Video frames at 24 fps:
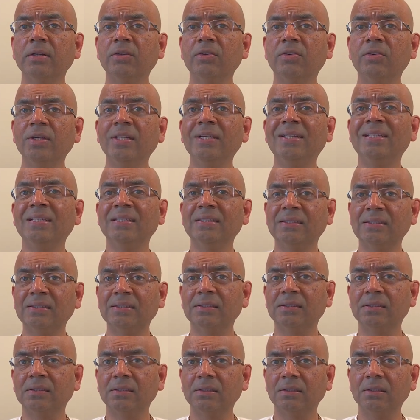
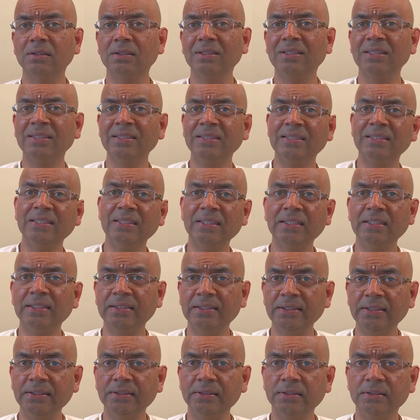Treatise, The
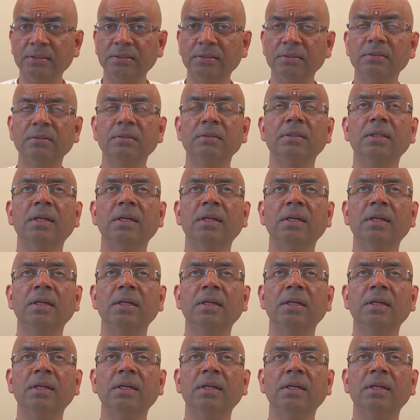Eternities.